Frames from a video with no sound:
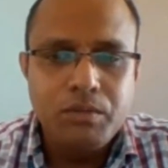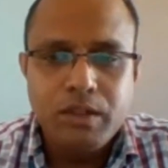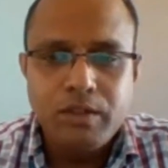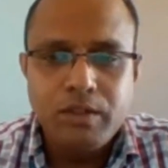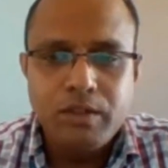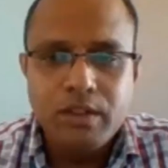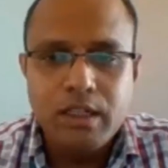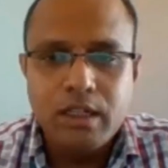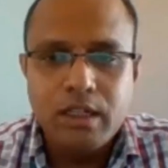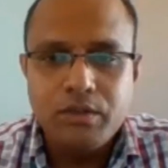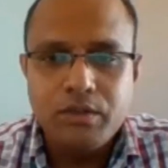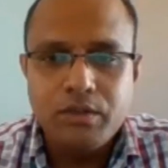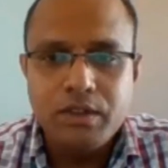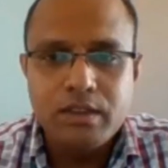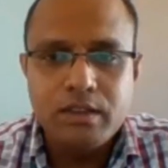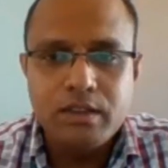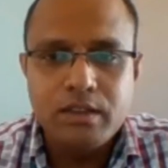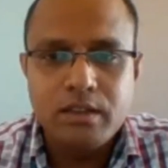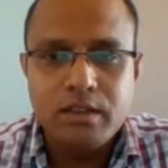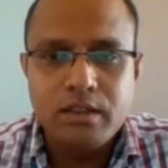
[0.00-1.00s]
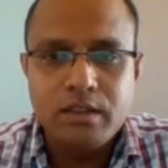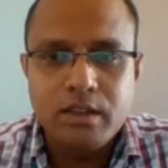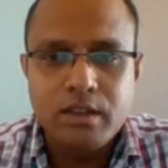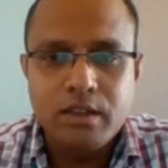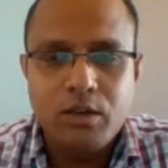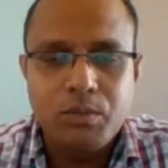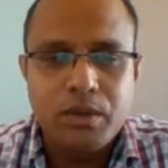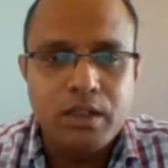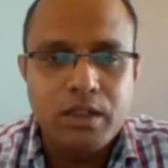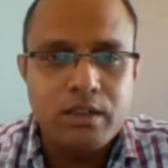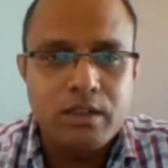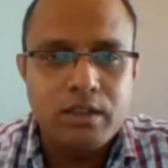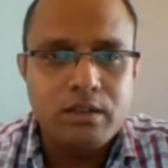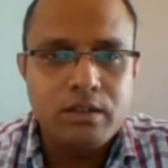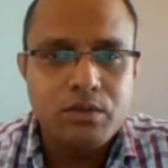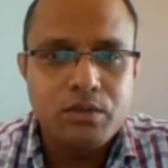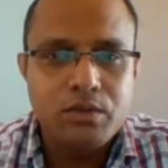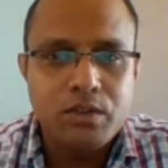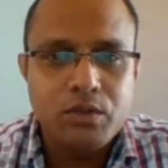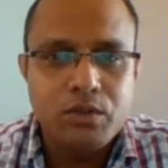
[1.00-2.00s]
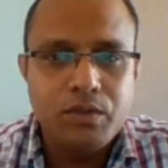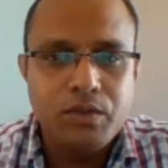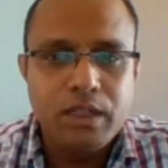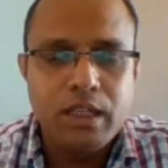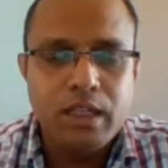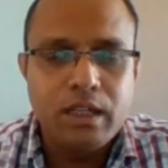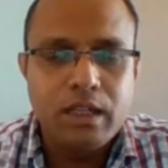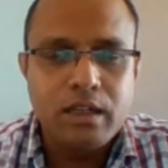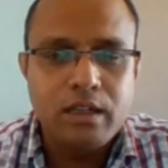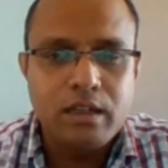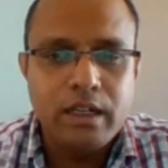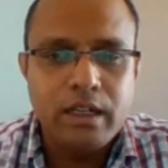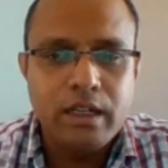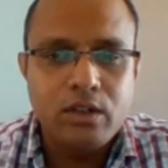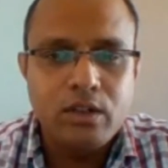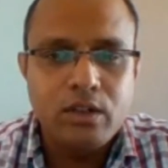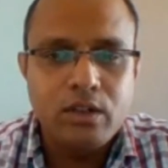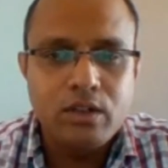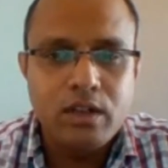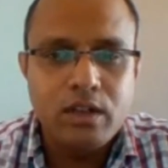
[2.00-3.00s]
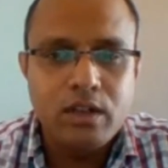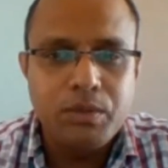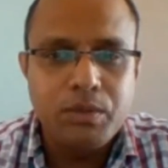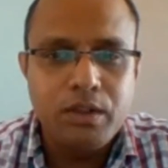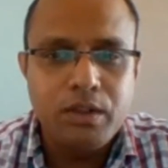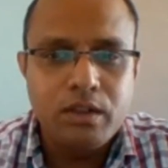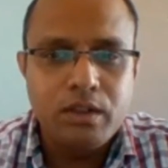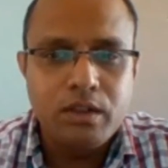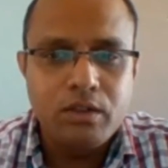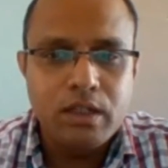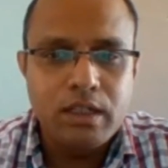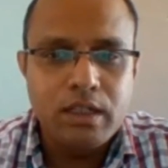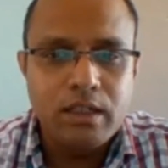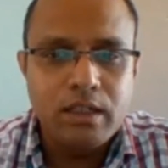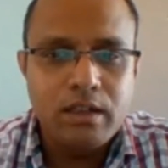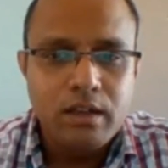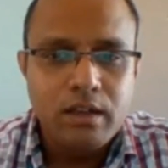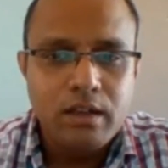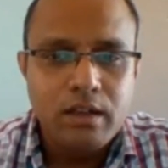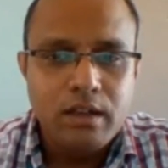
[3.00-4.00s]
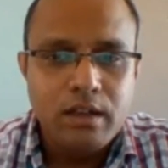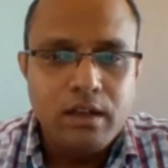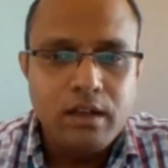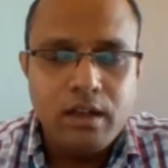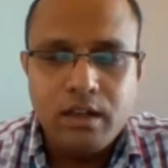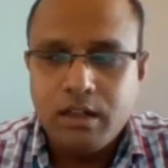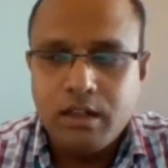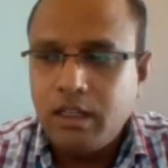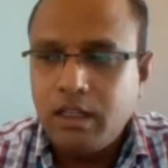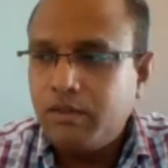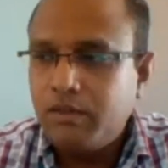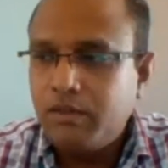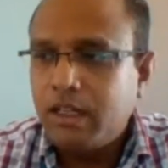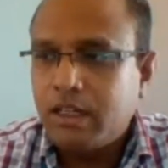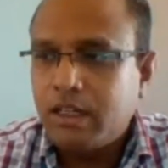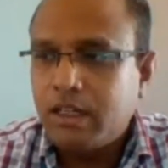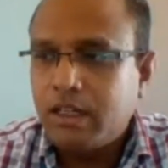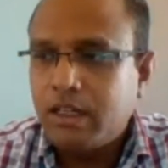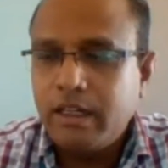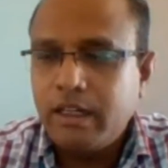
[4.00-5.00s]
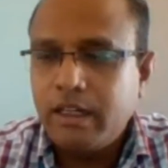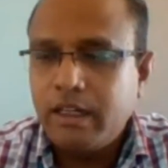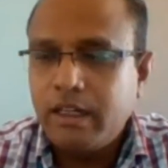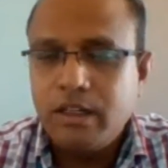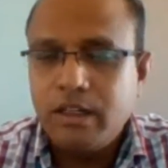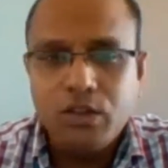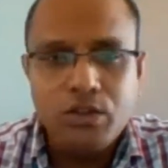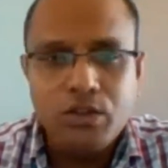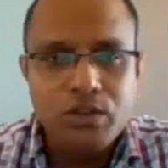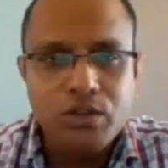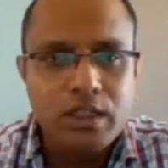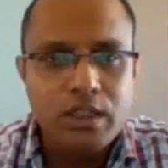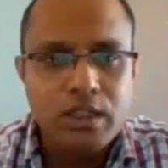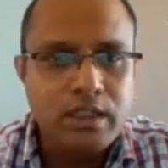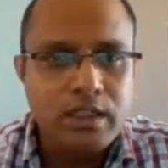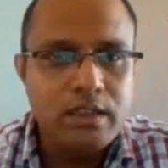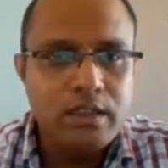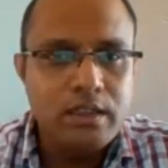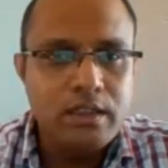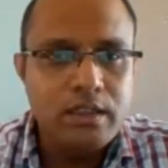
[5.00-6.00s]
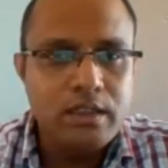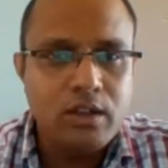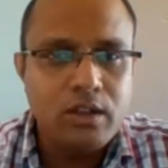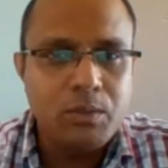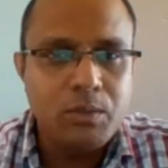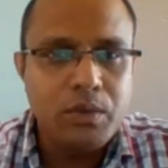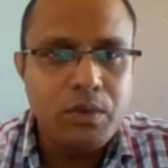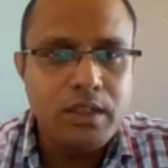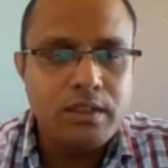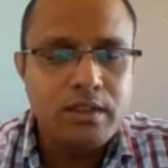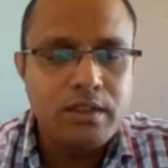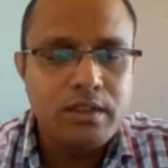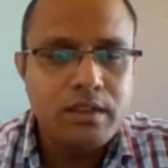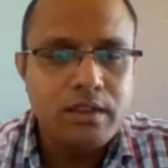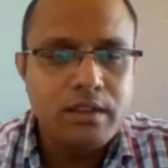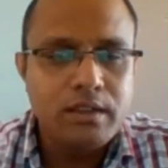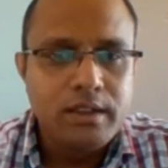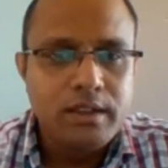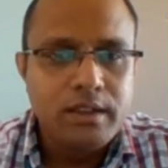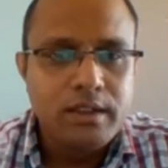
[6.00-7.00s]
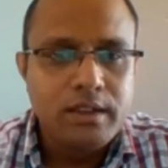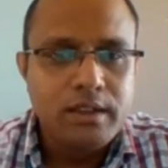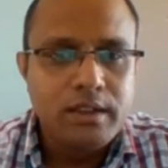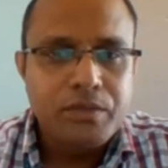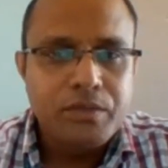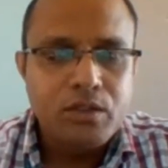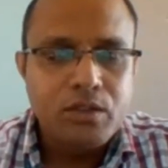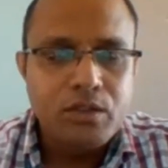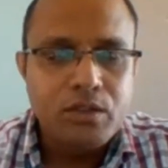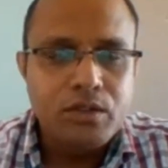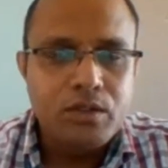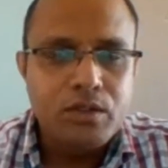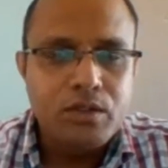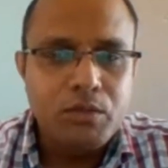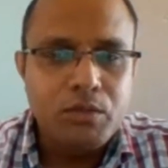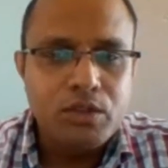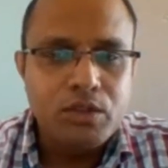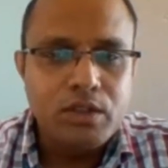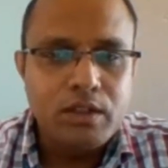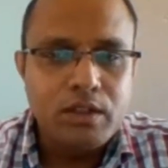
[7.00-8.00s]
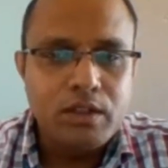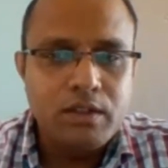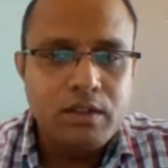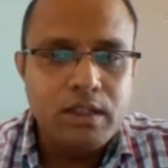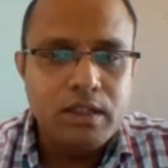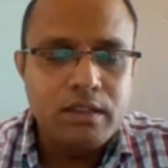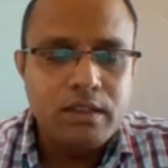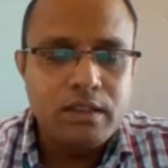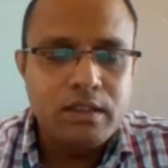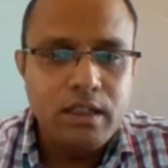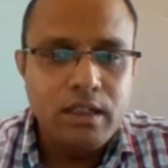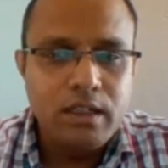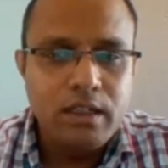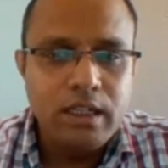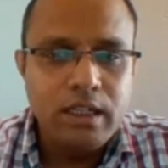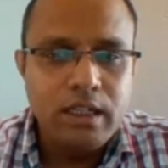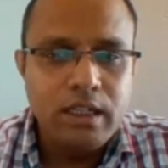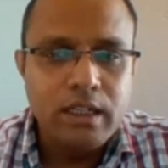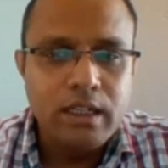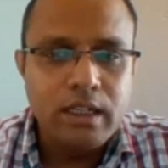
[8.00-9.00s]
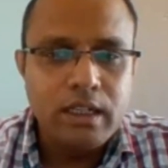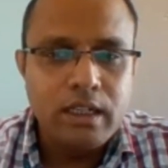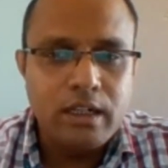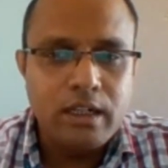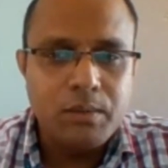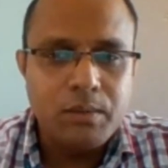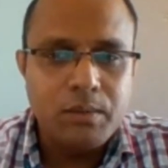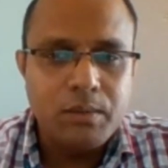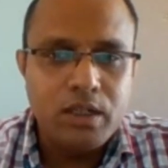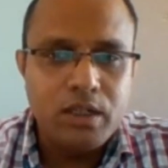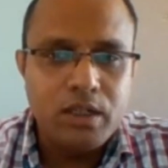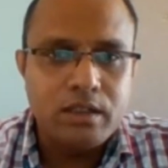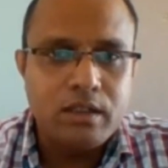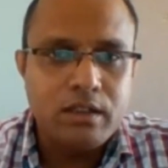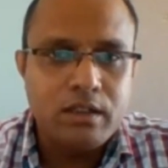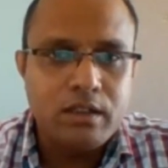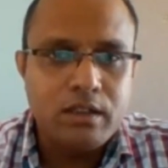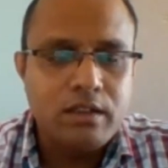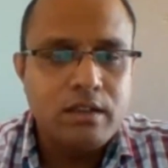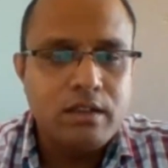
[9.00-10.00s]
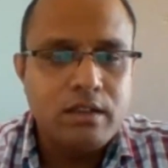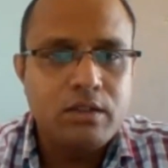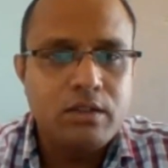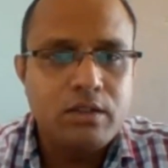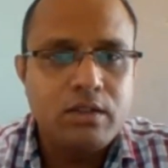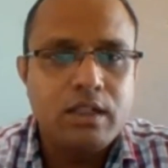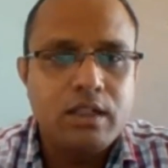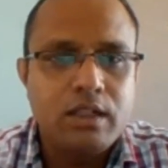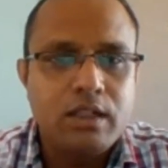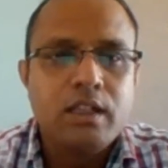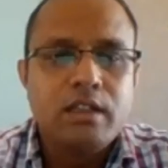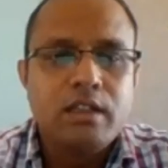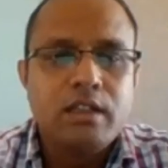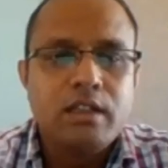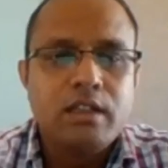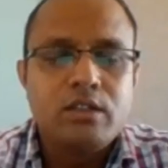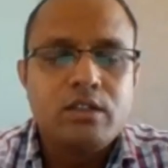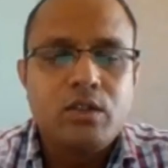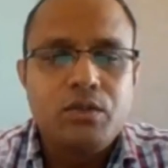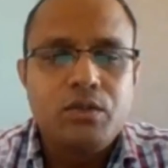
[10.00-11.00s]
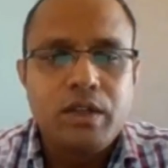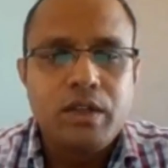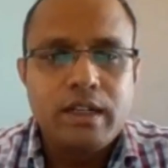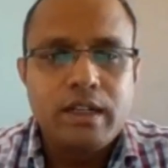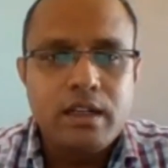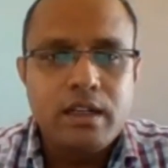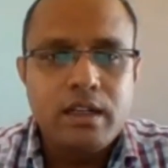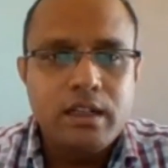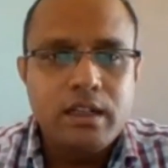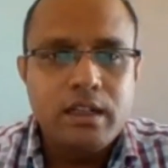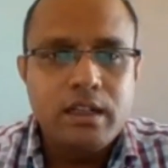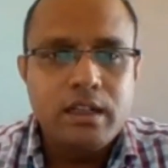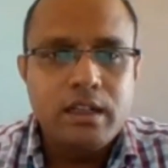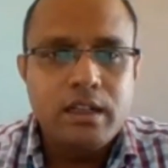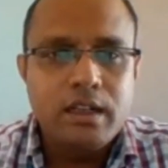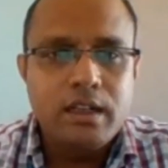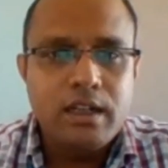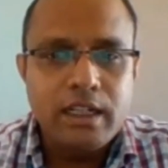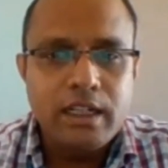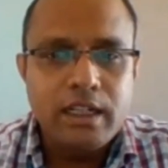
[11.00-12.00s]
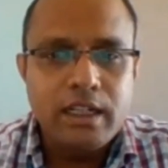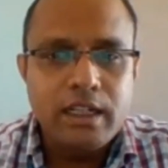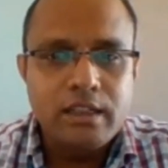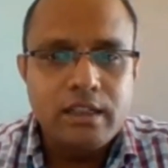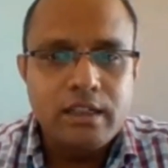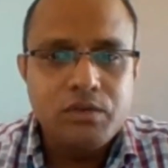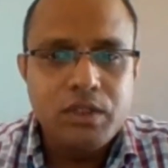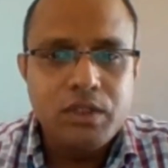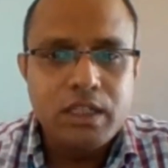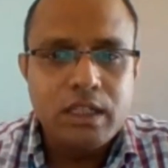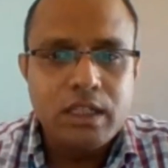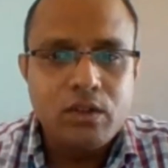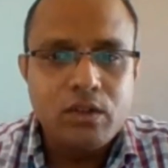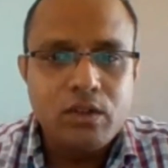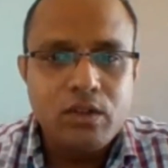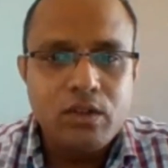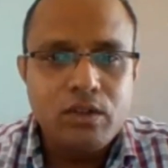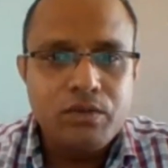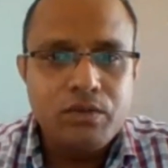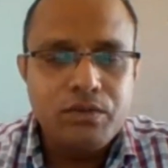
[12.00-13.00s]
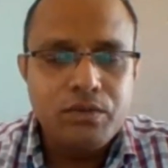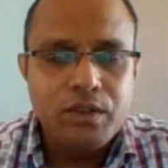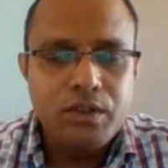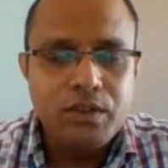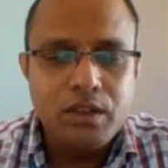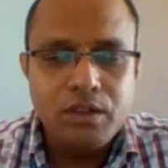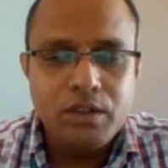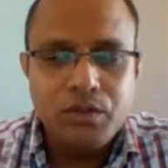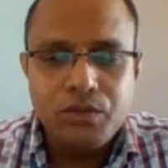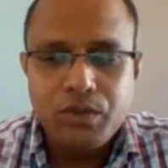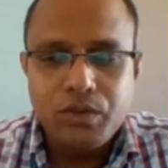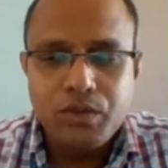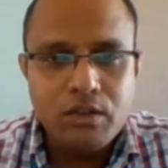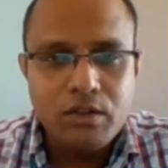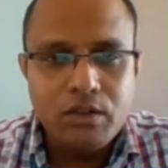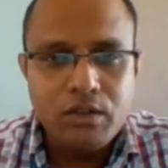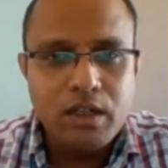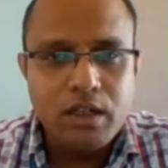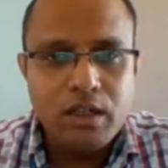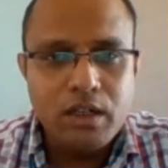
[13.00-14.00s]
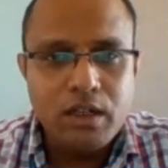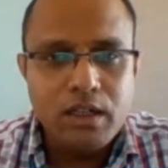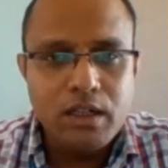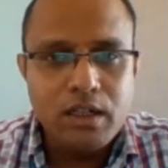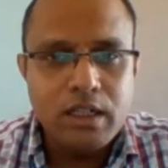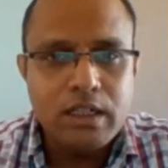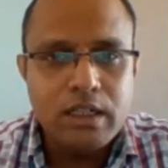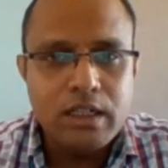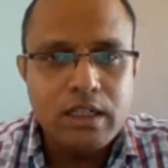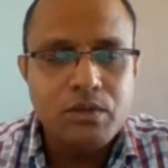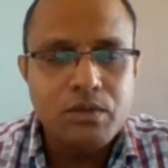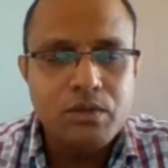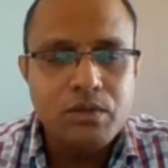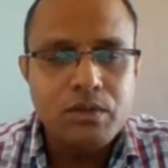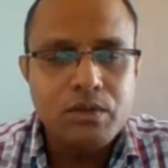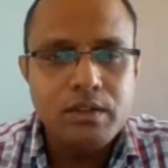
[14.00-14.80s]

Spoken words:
between interface components. So when they are trying to couple together, or when they are tied using CS or couplings, so most of the things are linear interpolation. Okay. So whereas in context we can go when we give context,